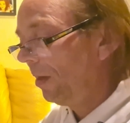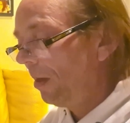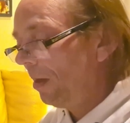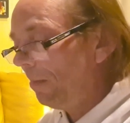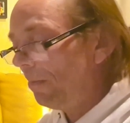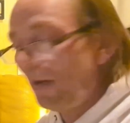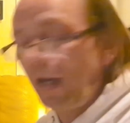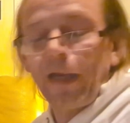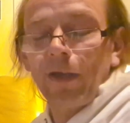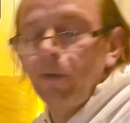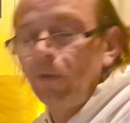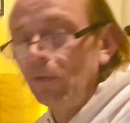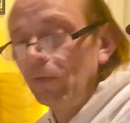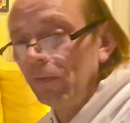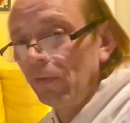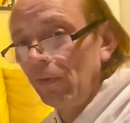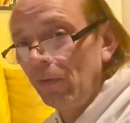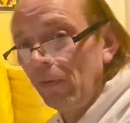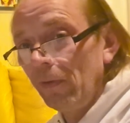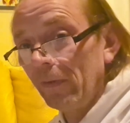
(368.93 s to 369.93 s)
buy a whole
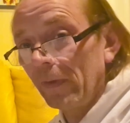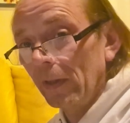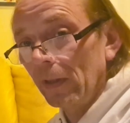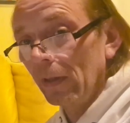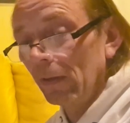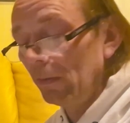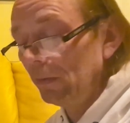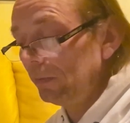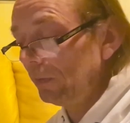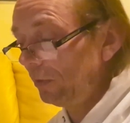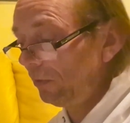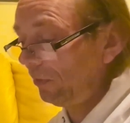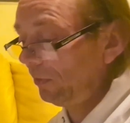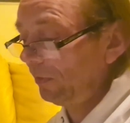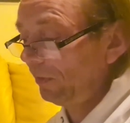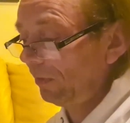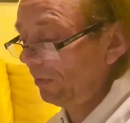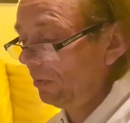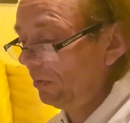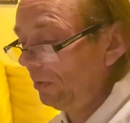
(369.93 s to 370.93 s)
new Hoover, which
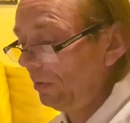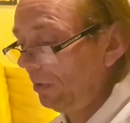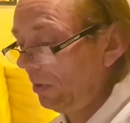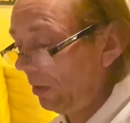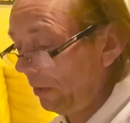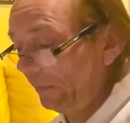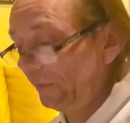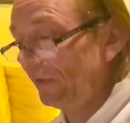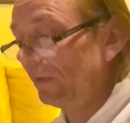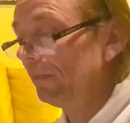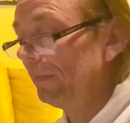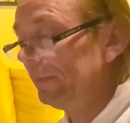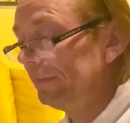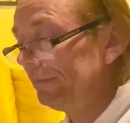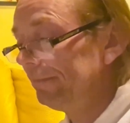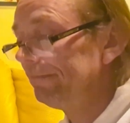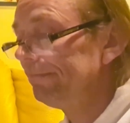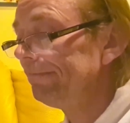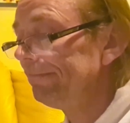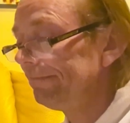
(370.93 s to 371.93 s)
is awesome.
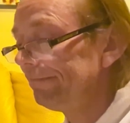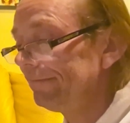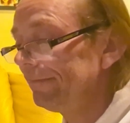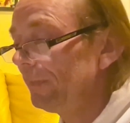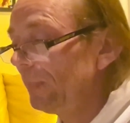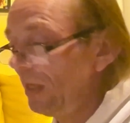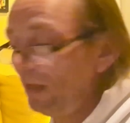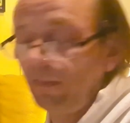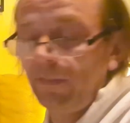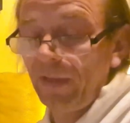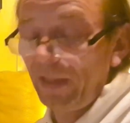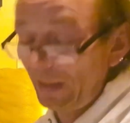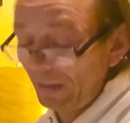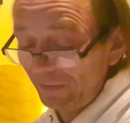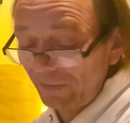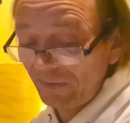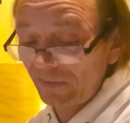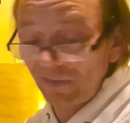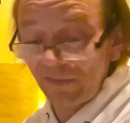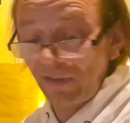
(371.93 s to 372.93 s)
Yeah, but that's
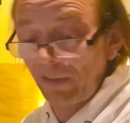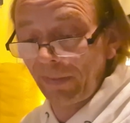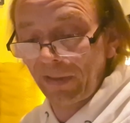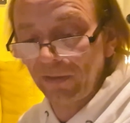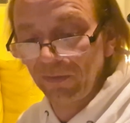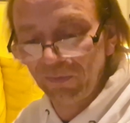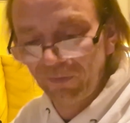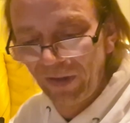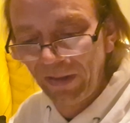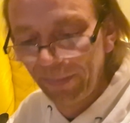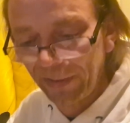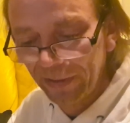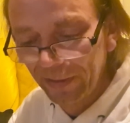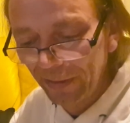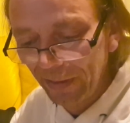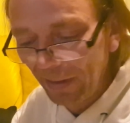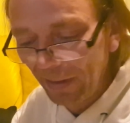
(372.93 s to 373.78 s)
typical Draper.